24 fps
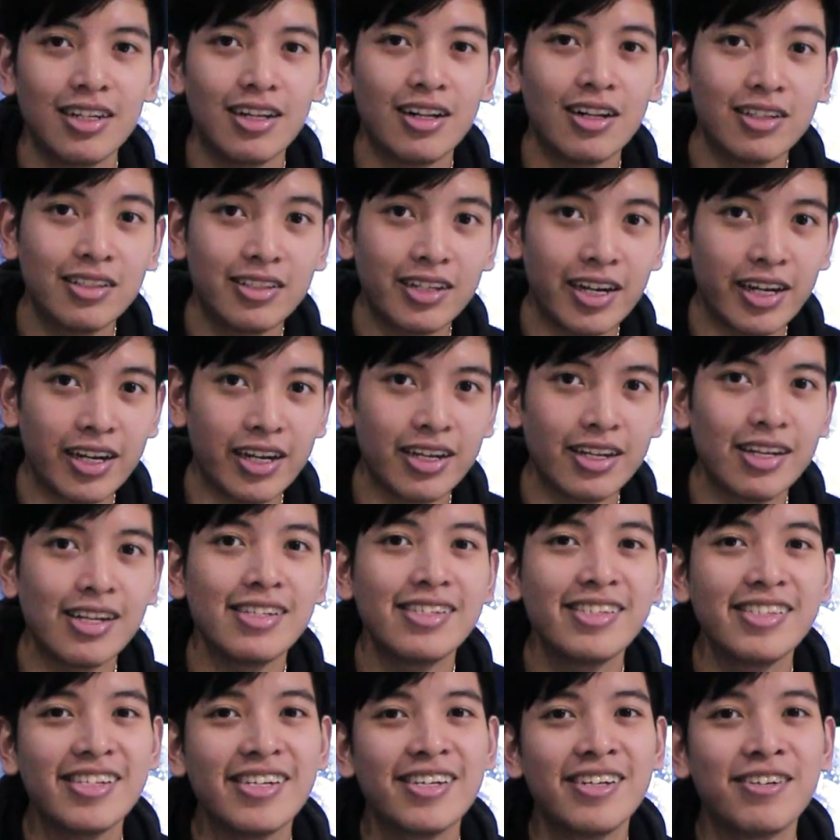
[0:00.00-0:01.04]
Alright, let's
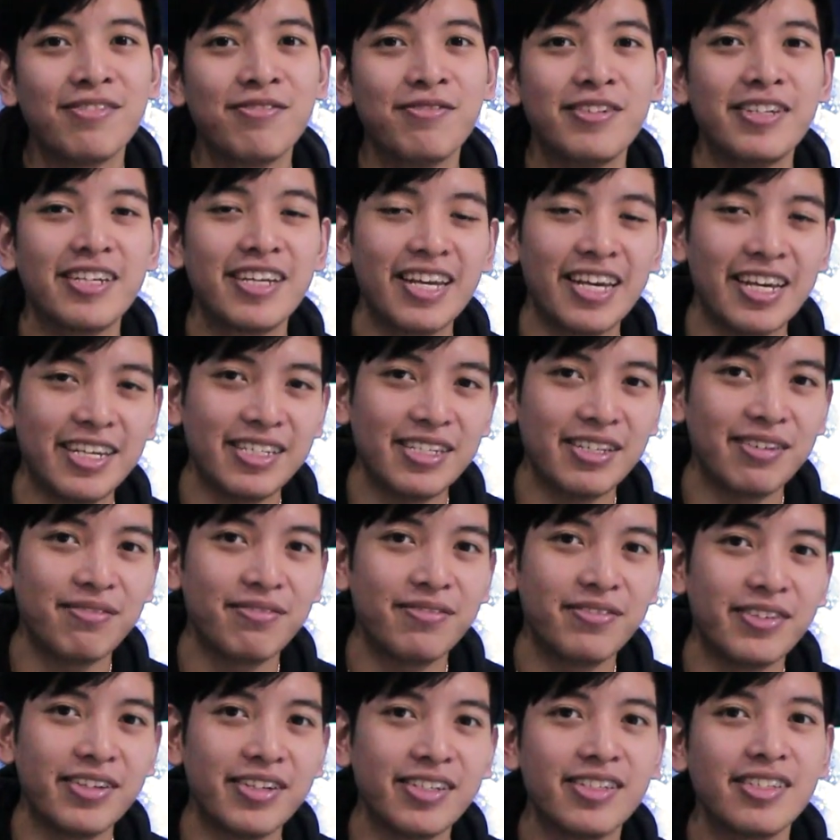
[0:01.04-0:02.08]
start off with the casing
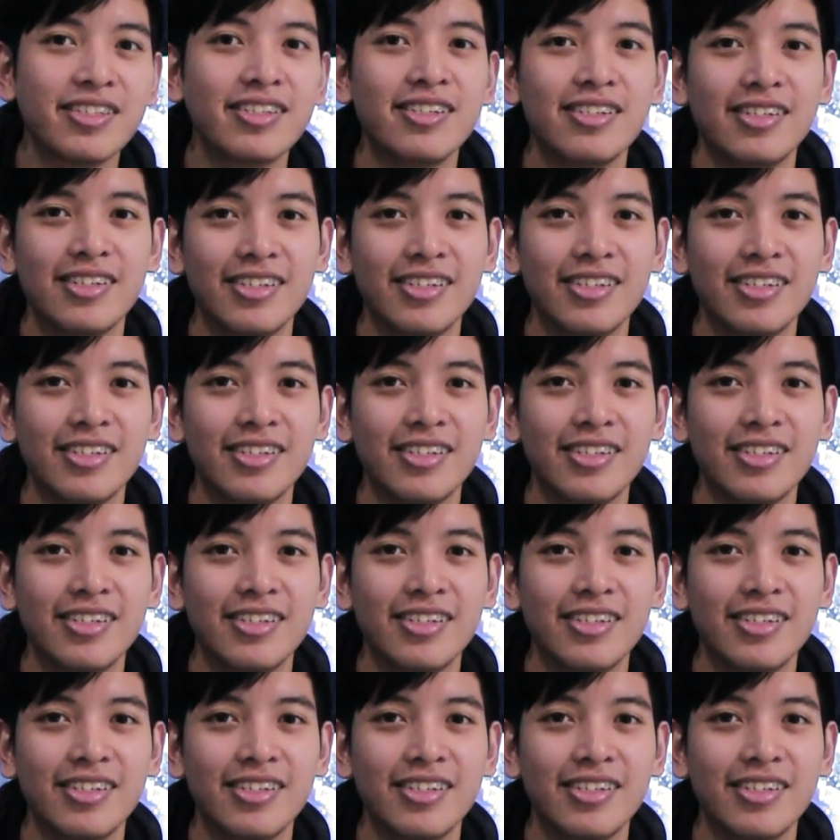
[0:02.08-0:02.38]
first.